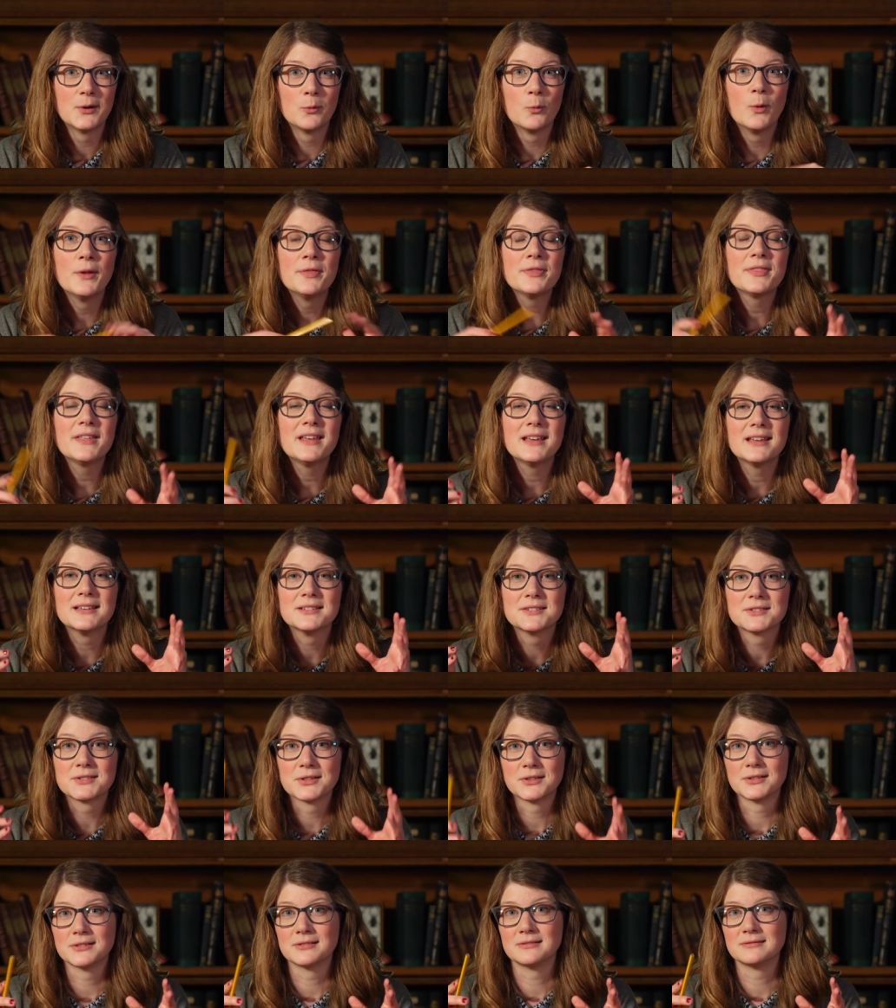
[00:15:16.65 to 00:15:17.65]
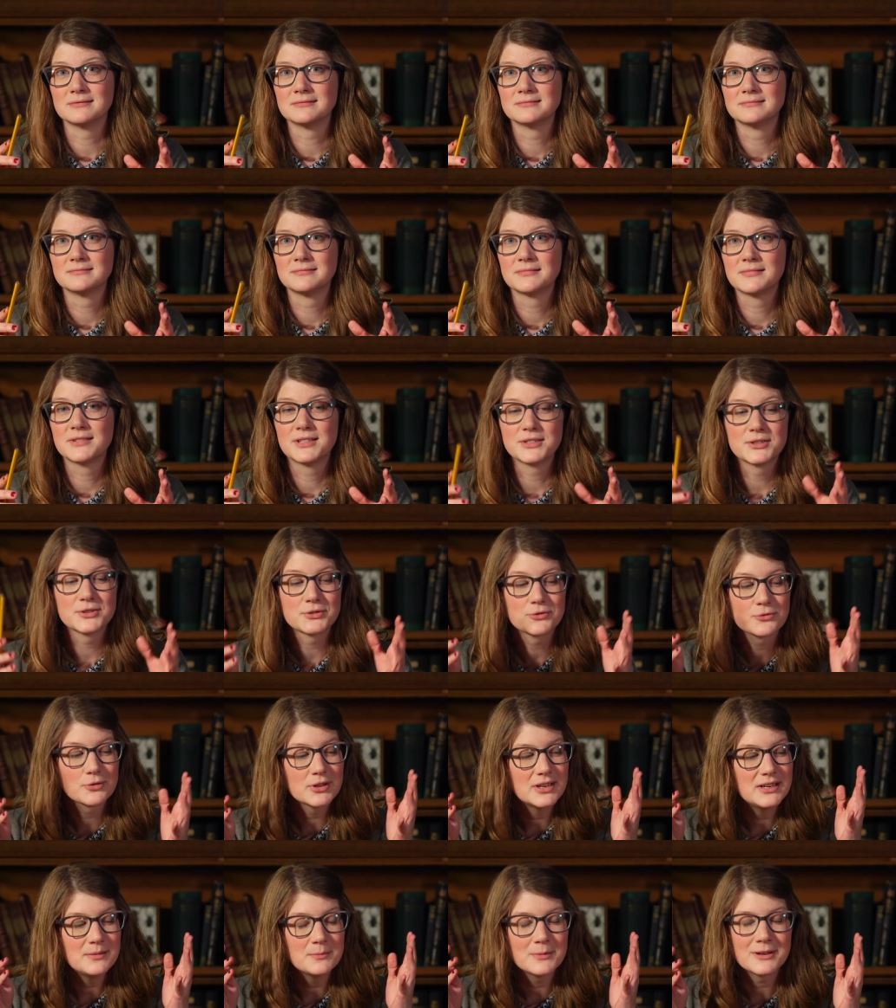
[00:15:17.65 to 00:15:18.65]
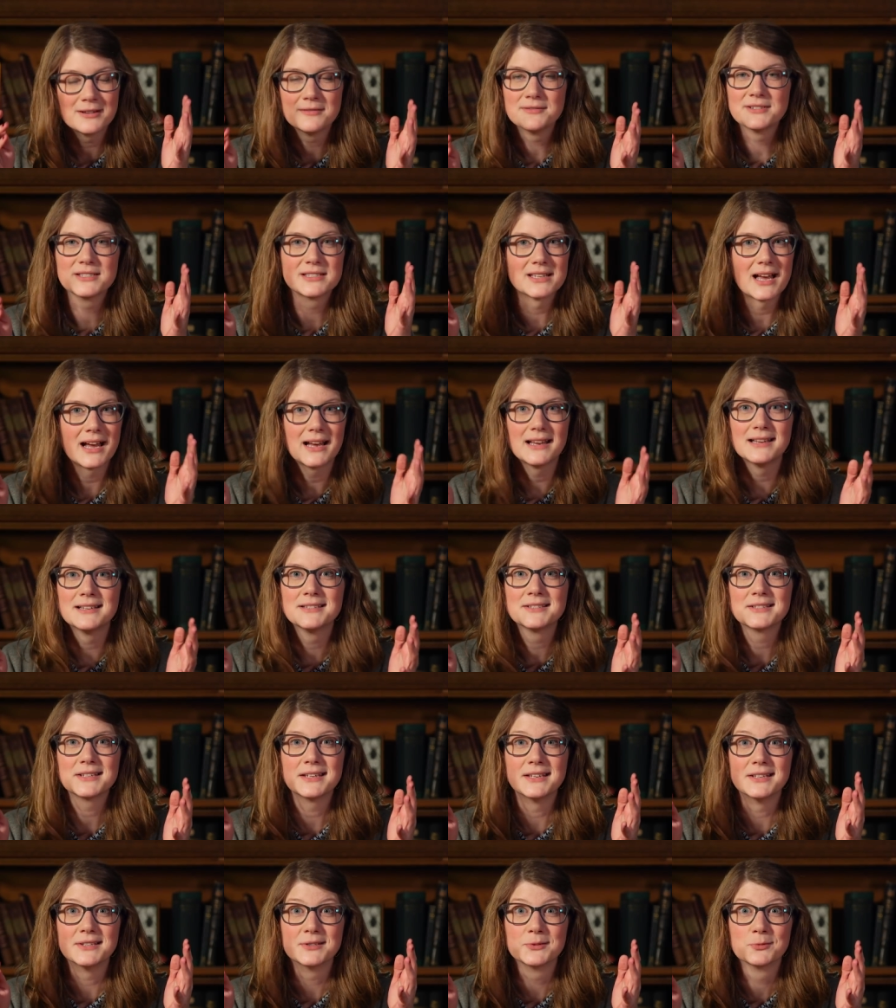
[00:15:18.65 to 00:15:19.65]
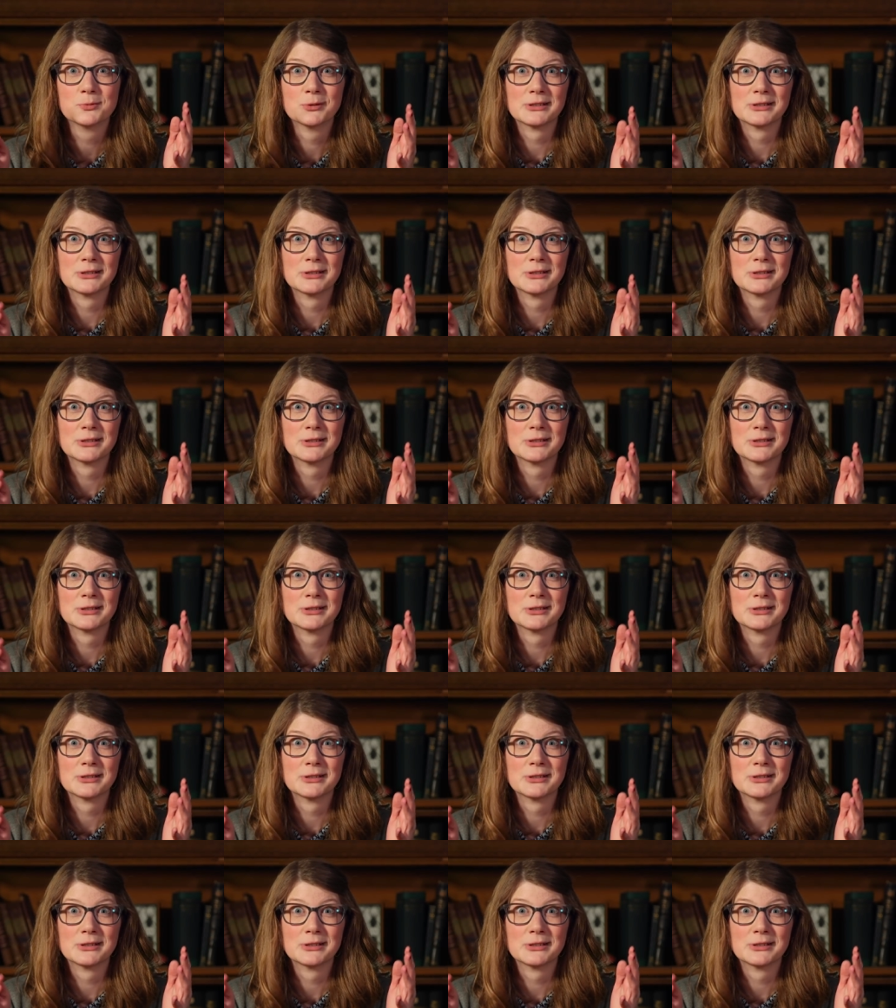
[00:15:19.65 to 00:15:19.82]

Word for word: one thing is certain: the stream of science is